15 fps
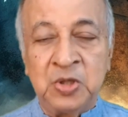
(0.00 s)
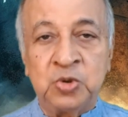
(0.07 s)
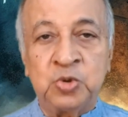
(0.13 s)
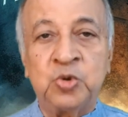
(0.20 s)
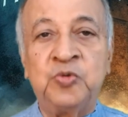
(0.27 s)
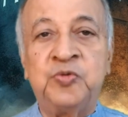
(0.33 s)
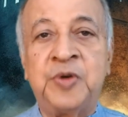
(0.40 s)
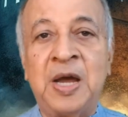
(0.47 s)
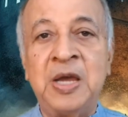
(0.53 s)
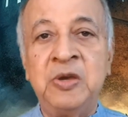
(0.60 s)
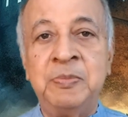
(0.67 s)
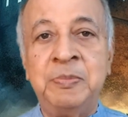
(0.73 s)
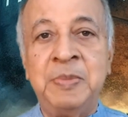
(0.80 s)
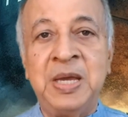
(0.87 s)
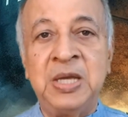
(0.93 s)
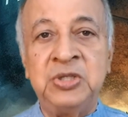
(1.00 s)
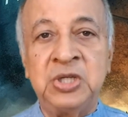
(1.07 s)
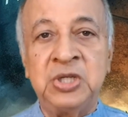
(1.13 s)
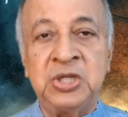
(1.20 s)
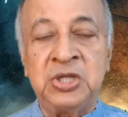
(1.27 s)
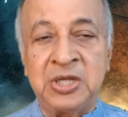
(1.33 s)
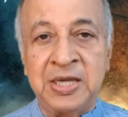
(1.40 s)
through five major
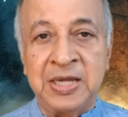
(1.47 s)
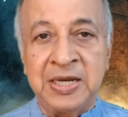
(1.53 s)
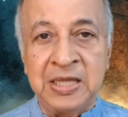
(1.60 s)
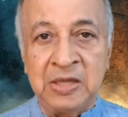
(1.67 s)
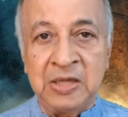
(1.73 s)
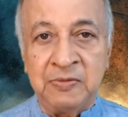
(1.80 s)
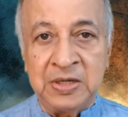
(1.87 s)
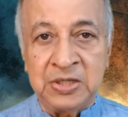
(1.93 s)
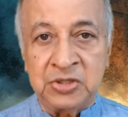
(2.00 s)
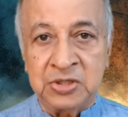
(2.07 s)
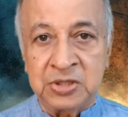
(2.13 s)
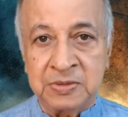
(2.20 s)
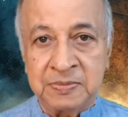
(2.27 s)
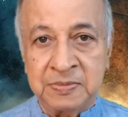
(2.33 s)
triggering events.